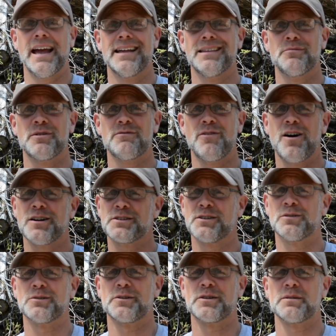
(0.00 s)
And then we've
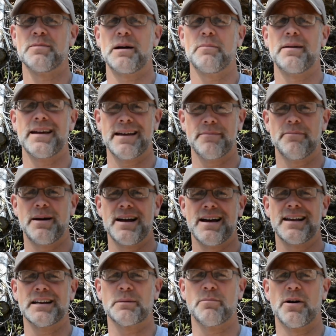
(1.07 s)
also learned about
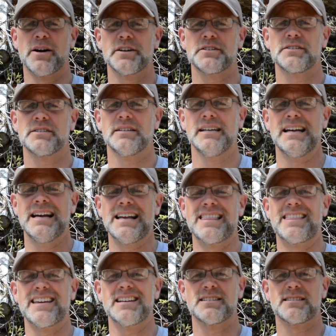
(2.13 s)
biotic parts,
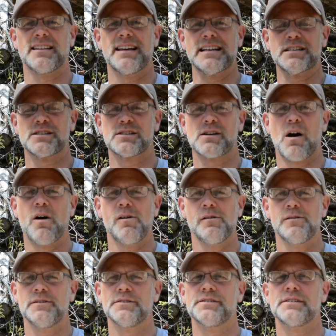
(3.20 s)
things like
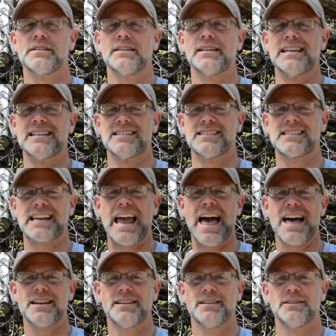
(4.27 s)
skulls and
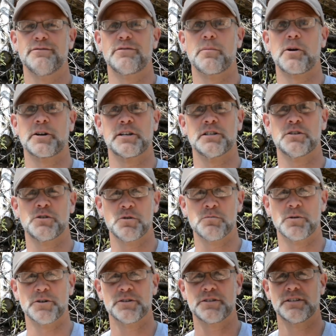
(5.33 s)
scat from our
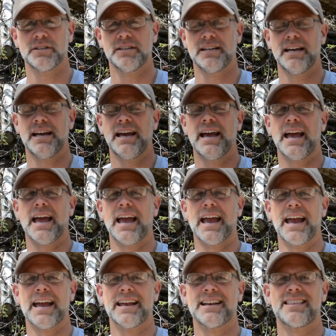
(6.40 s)
consumers,
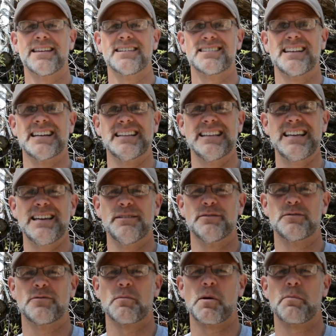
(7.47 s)
and things like
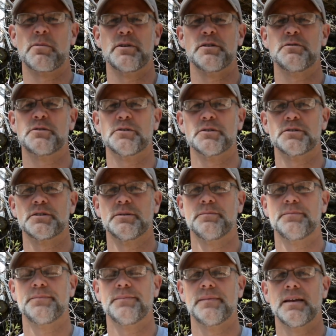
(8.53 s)
leaves from our producers.
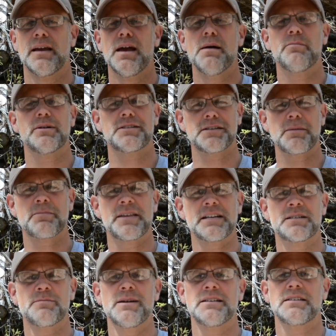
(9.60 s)
But
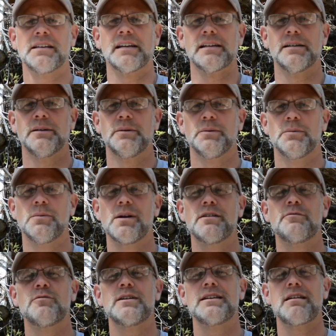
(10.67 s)
something's missing. What
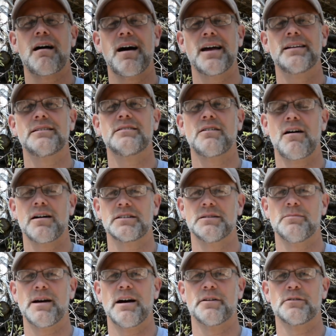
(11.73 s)
have we not talked
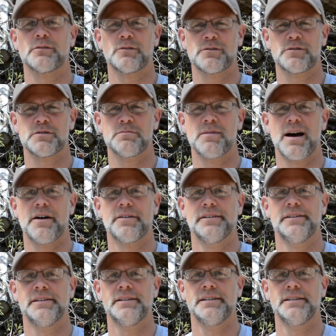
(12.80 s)
about or learned about?